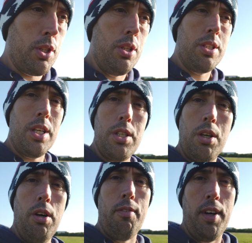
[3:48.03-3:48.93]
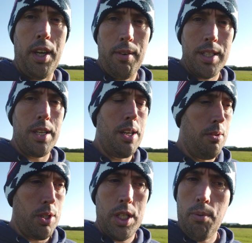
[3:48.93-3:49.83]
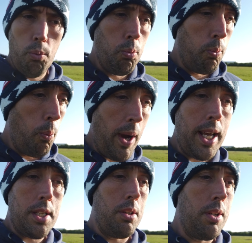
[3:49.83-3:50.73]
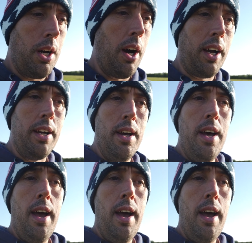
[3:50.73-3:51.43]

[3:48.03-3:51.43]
but as soon as I took off I noticed that it was way too dark.